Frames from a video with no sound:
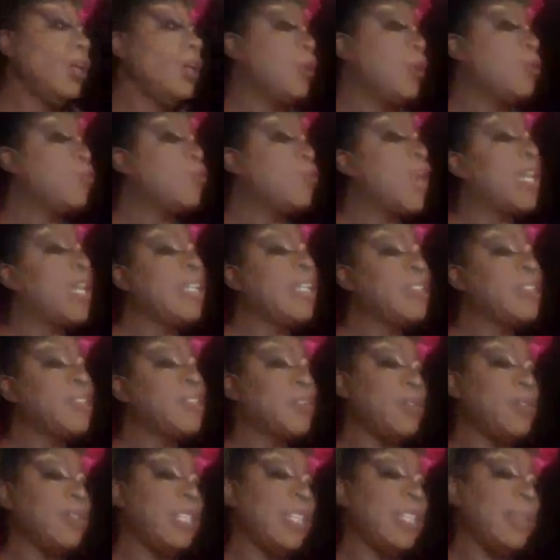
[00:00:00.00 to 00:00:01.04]
Red
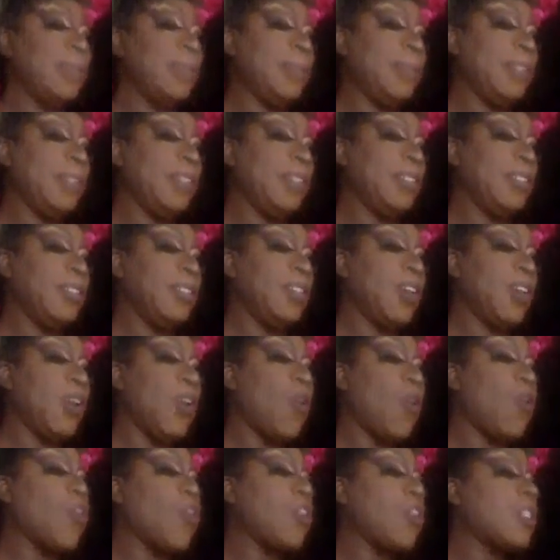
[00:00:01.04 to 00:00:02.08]
tulip,
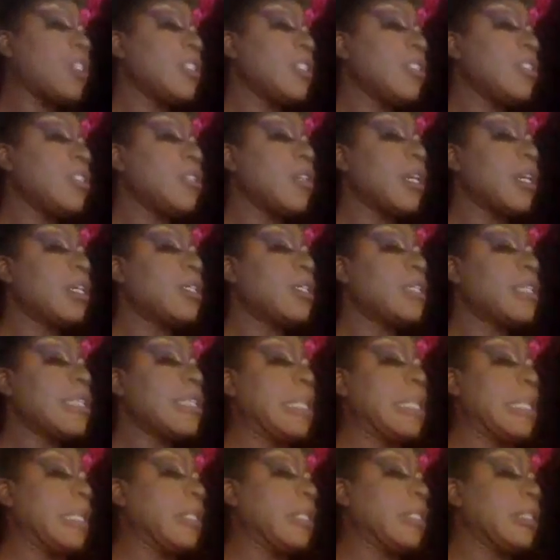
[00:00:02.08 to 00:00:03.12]
orange
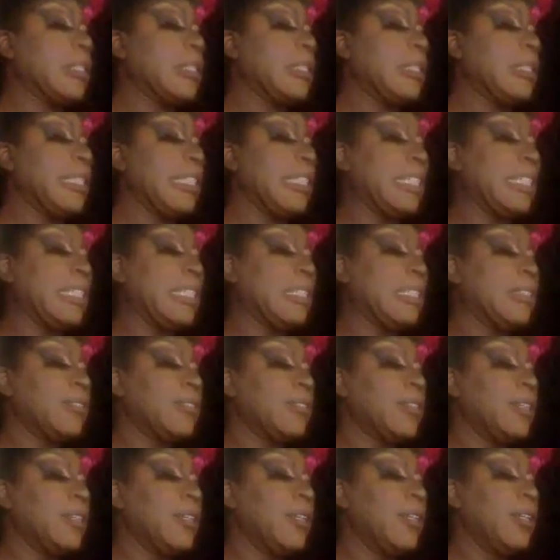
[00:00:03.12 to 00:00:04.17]
tiger lily,
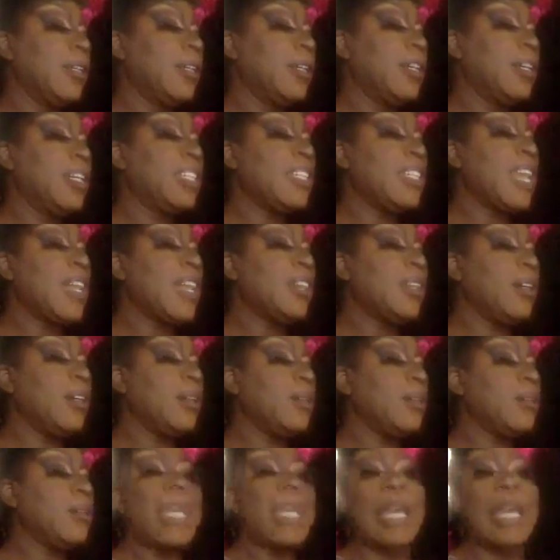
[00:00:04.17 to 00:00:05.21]

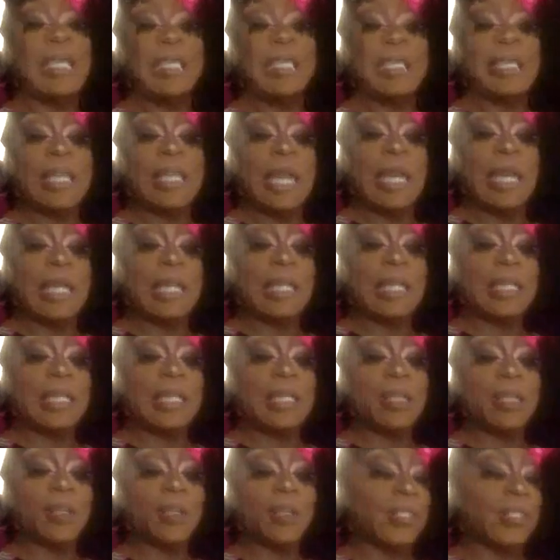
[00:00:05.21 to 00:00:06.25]
yellow dandelion, or